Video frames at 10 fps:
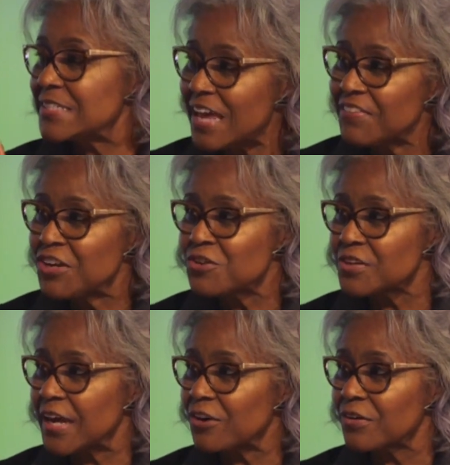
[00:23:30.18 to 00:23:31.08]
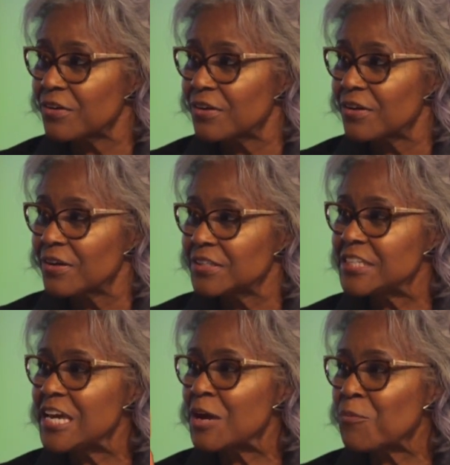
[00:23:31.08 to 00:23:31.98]
7 years later,
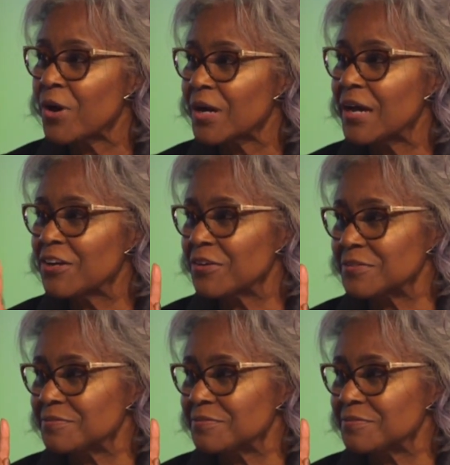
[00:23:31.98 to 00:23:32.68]
she had bought a condo.